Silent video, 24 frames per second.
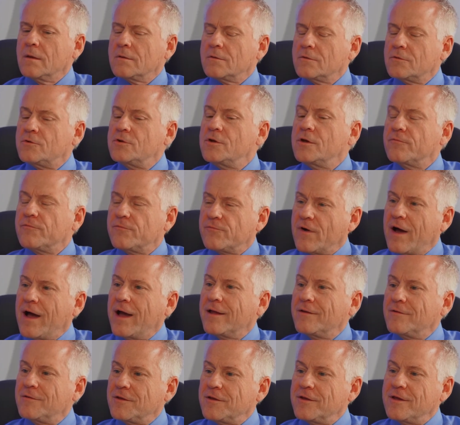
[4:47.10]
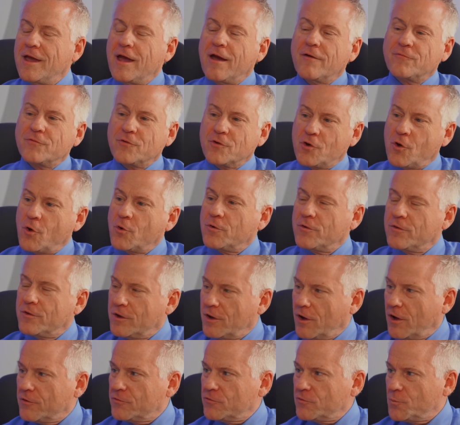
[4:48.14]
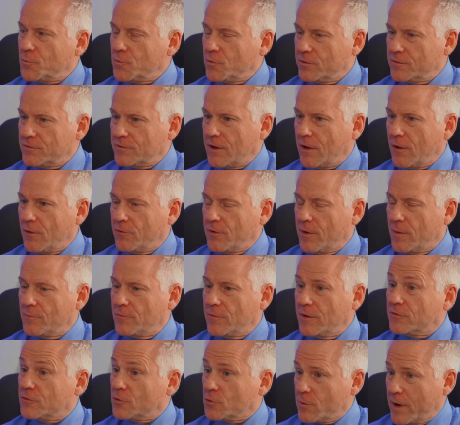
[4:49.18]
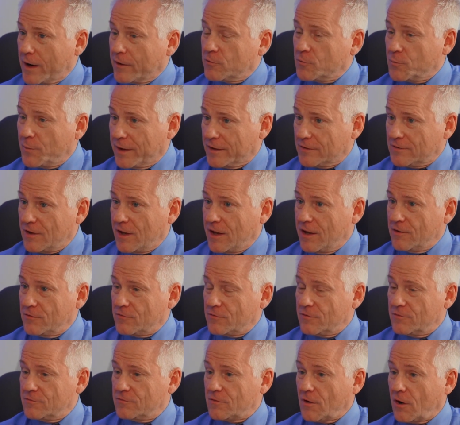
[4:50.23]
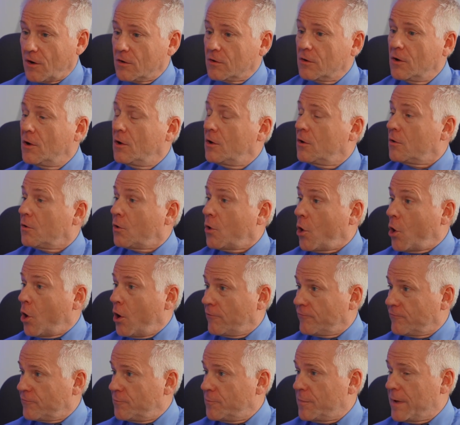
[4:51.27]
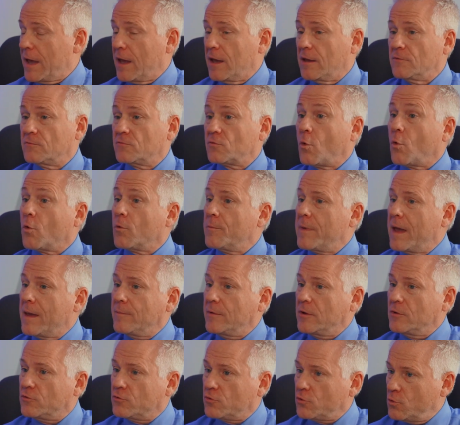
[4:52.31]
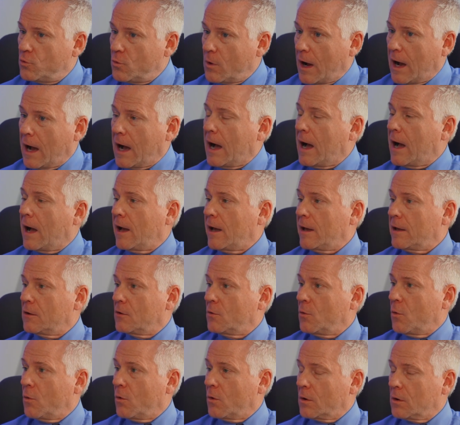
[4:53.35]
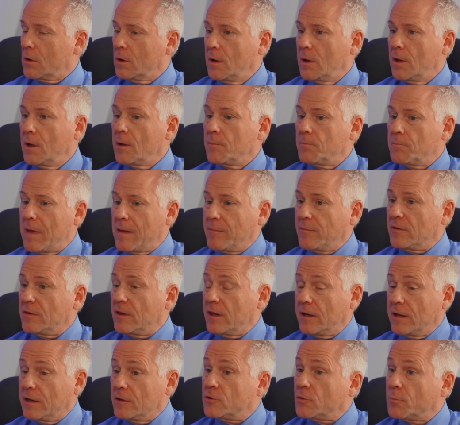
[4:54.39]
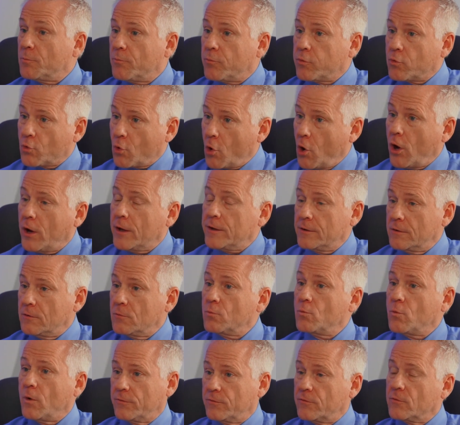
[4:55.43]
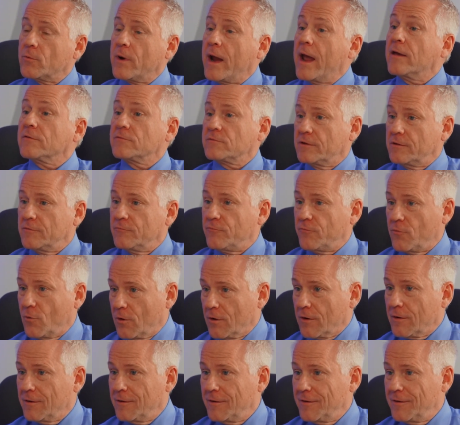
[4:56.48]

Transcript: Do you find that you have to go to the customer and tell them that their expectations are off base, or maybe too high, or maybe they need to broaden what they're asking for?